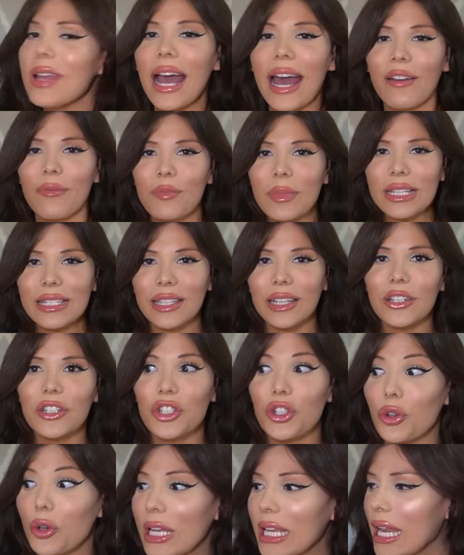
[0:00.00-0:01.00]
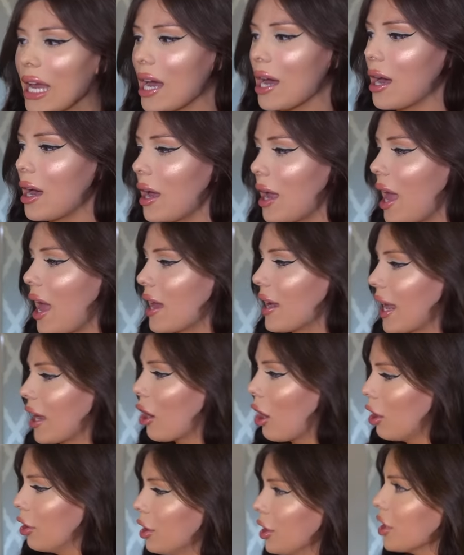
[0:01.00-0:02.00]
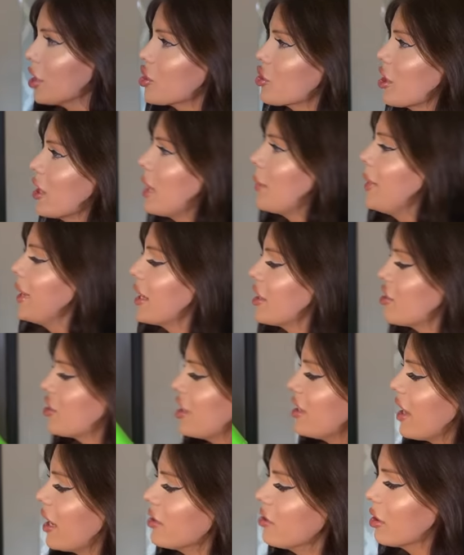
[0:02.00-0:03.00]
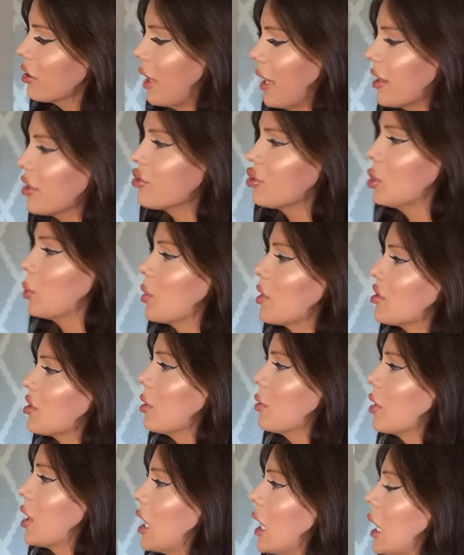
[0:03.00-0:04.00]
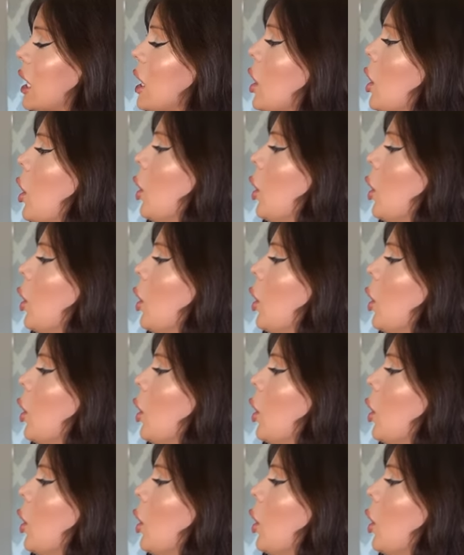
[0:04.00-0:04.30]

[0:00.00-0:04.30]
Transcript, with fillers: we have Miss Katrina, and I call her Katrina because she does look like a super soaker,